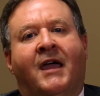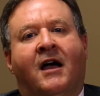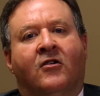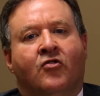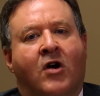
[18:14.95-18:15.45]

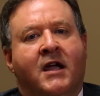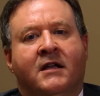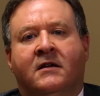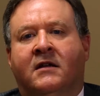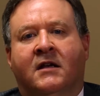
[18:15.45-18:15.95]
how
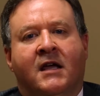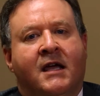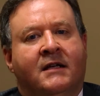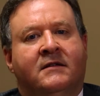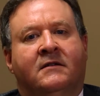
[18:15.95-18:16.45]
great and
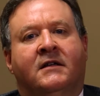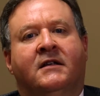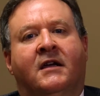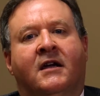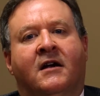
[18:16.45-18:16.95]
excellent
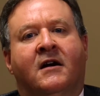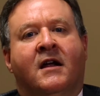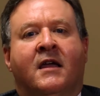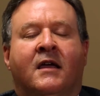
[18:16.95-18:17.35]
care